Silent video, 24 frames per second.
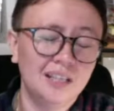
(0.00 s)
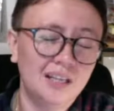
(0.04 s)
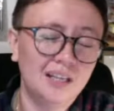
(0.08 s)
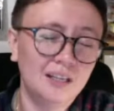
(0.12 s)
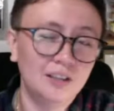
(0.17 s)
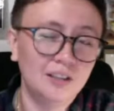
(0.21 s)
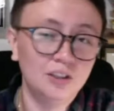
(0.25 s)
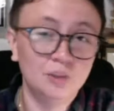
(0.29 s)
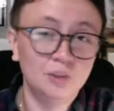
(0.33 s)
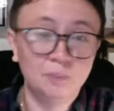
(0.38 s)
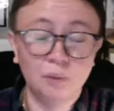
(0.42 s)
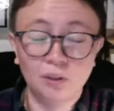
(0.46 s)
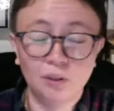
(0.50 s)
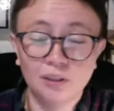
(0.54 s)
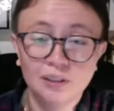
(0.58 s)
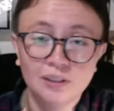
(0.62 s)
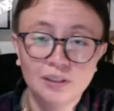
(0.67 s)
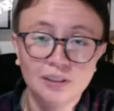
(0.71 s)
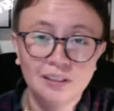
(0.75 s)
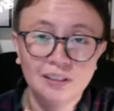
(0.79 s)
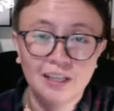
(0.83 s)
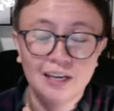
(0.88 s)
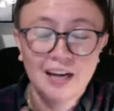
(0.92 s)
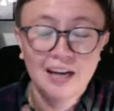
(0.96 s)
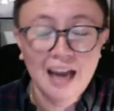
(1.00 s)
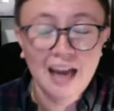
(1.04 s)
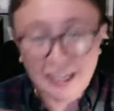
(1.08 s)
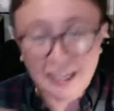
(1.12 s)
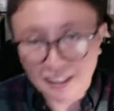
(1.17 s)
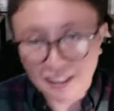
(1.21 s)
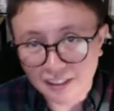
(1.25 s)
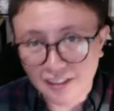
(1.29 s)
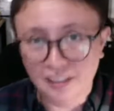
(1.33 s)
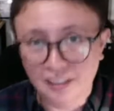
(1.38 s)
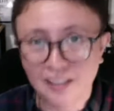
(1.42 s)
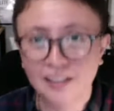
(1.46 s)

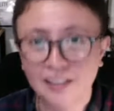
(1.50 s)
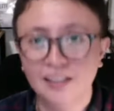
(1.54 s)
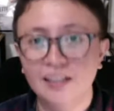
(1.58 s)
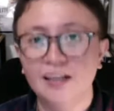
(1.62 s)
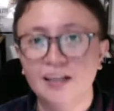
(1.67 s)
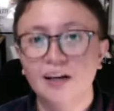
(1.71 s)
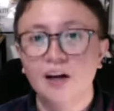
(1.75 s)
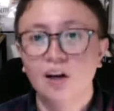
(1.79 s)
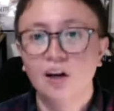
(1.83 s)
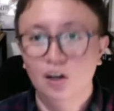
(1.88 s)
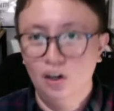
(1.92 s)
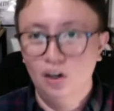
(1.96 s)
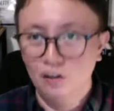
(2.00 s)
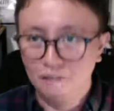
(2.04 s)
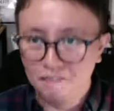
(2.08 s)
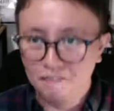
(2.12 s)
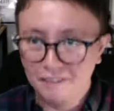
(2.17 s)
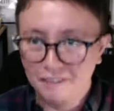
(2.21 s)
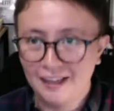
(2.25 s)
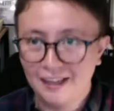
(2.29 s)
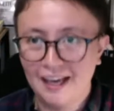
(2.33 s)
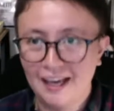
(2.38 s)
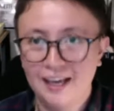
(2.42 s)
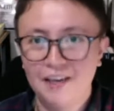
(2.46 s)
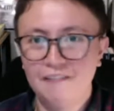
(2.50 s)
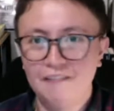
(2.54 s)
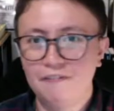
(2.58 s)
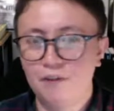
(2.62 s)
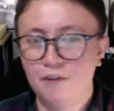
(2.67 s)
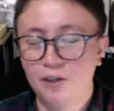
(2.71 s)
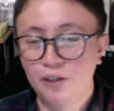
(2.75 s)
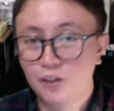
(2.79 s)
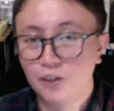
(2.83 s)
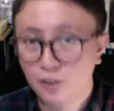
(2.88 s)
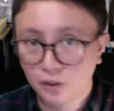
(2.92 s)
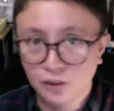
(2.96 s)
spontaneity of life, or,
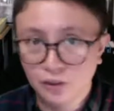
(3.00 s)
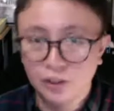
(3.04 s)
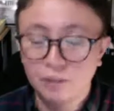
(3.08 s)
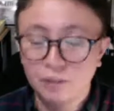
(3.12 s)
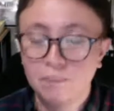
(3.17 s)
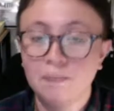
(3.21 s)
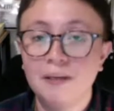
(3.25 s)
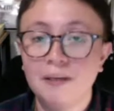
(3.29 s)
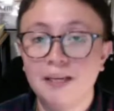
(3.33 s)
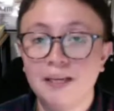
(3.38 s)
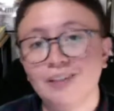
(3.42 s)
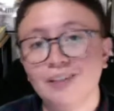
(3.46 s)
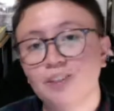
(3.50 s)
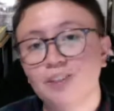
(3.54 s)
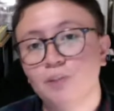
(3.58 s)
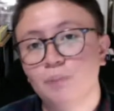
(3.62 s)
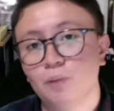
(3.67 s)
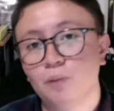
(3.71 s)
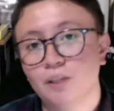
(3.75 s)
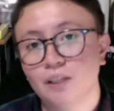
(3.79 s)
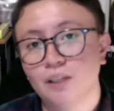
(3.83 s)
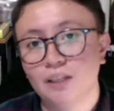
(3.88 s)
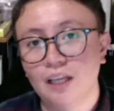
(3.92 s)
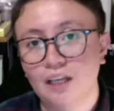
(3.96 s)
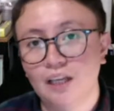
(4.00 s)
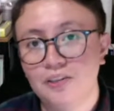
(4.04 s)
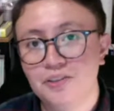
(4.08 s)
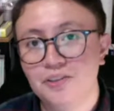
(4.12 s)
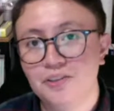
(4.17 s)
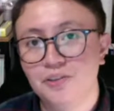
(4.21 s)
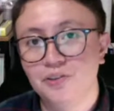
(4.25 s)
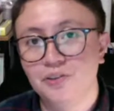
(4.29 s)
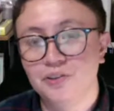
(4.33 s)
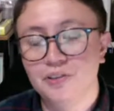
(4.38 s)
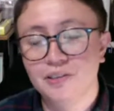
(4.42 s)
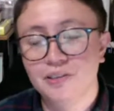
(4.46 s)
you know, you're being
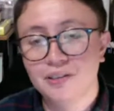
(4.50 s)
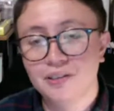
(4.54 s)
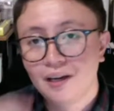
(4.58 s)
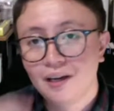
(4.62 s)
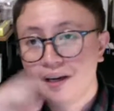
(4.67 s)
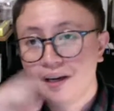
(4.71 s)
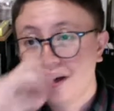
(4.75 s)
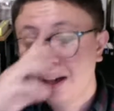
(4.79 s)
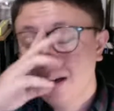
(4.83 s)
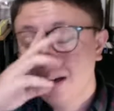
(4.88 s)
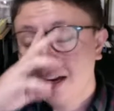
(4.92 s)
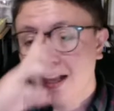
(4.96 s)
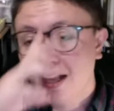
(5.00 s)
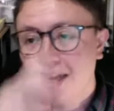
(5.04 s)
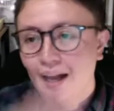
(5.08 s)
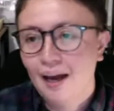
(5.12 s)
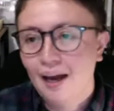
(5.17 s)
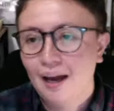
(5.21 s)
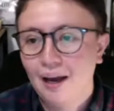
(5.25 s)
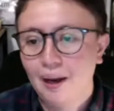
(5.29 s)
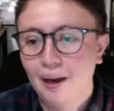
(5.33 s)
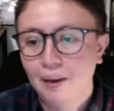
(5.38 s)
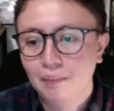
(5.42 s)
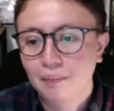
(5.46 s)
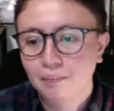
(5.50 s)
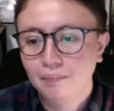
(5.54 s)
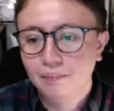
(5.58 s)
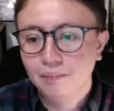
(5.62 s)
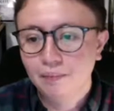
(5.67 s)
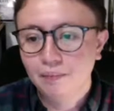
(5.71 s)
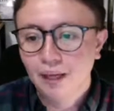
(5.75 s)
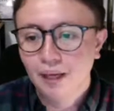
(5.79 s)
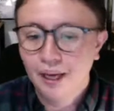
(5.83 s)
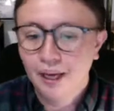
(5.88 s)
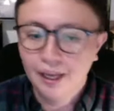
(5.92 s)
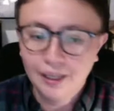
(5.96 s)
spontaneous.
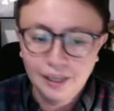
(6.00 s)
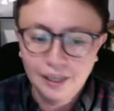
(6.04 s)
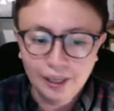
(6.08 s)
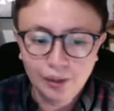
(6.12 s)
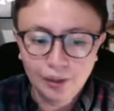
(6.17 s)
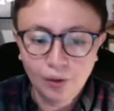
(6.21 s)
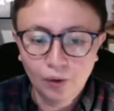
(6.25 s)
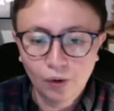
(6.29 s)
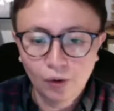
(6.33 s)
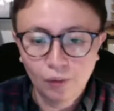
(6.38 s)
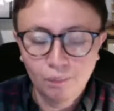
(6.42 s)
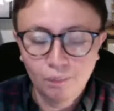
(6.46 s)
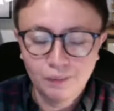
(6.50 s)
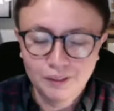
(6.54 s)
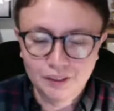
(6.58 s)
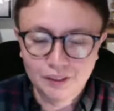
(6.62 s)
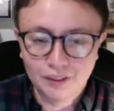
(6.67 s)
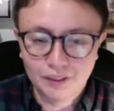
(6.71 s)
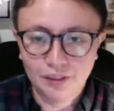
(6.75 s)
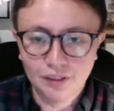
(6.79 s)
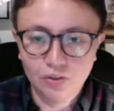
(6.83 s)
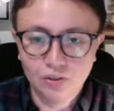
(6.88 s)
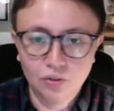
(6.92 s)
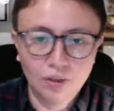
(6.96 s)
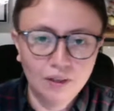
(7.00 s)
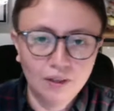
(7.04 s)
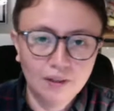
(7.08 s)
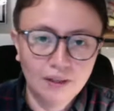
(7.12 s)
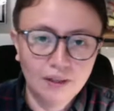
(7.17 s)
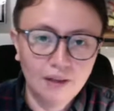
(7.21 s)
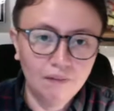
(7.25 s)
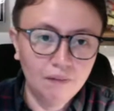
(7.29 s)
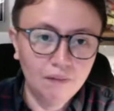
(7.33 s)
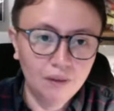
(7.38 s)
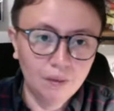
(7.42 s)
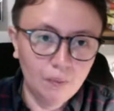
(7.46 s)
And I hope it's not to a
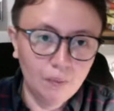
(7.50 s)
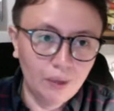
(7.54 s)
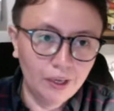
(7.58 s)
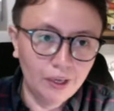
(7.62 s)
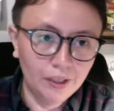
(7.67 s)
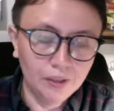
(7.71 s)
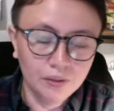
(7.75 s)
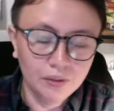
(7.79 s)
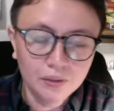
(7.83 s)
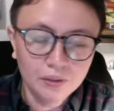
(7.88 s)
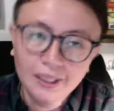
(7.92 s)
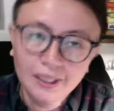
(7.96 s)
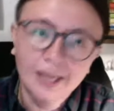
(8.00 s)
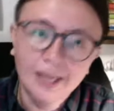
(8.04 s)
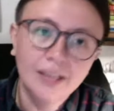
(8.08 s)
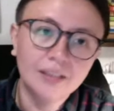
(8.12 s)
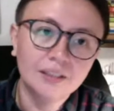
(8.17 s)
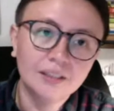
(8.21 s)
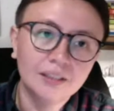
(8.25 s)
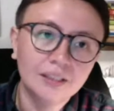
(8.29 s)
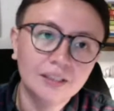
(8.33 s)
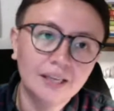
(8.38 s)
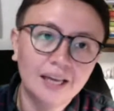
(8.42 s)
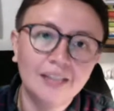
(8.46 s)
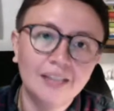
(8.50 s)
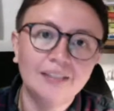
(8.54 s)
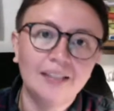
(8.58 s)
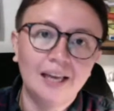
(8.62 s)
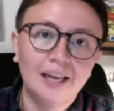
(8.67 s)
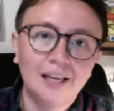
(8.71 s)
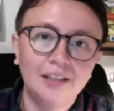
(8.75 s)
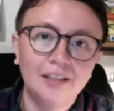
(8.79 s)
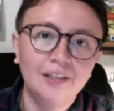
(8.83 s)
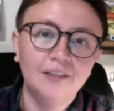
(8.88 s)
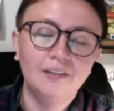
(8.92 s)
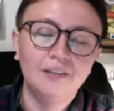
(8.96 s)
level where you can't get
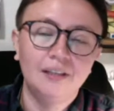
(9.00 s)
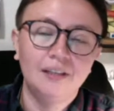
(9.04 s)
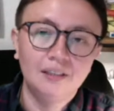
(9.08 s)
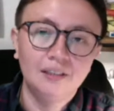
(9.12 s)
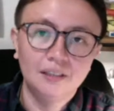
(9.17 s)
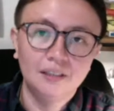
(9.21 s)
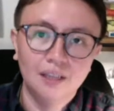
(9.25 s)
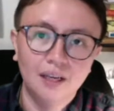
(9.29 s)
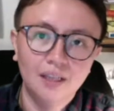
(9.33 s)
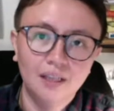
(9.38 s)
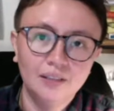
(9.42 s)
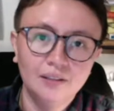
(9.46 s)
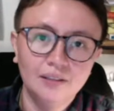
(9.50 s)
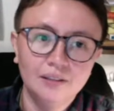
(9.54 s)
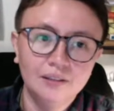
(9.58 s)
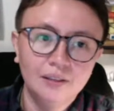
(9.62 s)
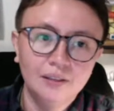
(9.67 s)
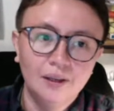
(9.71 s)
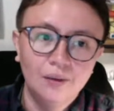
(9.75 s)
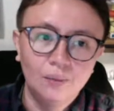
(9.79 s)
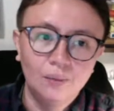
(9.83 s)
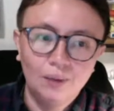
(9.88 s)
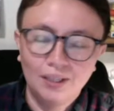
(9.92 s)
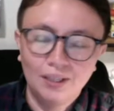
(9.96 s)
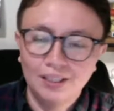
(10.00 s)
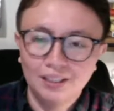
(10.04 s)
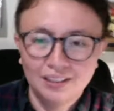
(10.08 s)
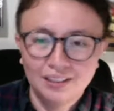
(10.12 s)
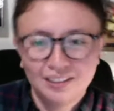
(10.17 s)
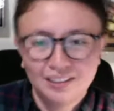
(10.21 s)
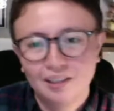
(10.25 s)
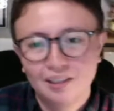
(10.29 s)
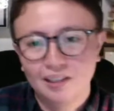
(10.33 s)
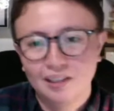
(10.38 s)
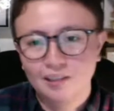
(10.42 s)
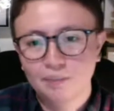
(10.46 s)
anything done when
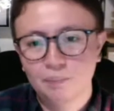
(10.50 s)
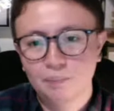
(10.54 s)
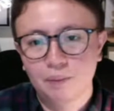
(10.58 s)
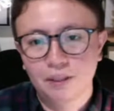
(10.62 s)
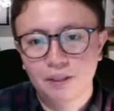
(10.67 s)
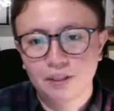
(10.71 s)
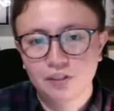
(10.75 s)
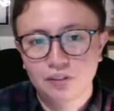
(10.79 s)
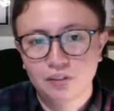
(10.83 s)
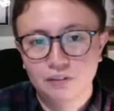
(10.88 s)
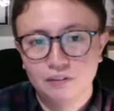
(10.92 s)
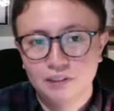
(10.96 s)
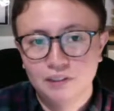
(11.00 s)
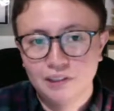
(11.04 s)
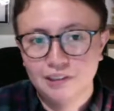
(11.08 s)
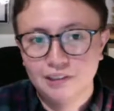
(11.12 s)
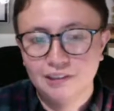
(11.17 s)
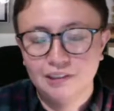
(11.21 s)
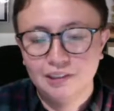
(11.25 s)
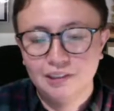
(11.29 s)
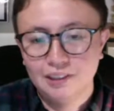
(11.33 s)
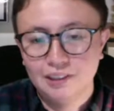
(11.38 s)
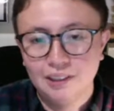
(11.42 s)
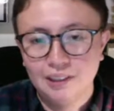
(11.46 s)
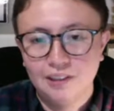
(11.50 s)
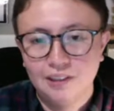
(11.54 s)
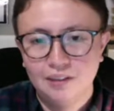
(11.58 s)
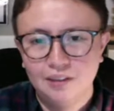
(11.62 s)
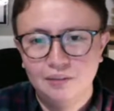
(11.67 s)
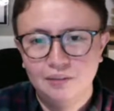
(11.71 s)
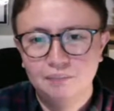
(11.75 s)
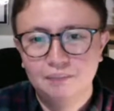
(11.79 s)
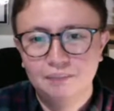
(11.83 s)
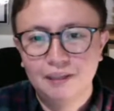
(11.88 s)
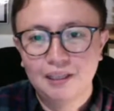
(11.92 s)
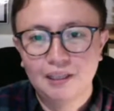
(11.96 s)
it's not part of your routine.
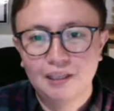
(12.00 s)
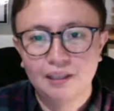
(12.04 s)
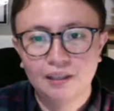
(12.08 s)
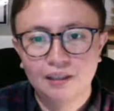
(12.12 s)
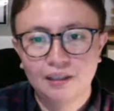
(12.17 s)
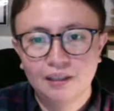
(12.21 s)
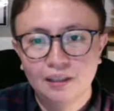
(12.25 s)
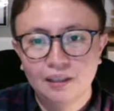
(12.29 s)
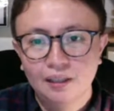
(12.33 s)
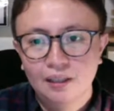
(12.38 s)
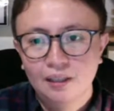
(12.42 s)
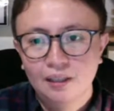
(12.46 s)
Yung parang,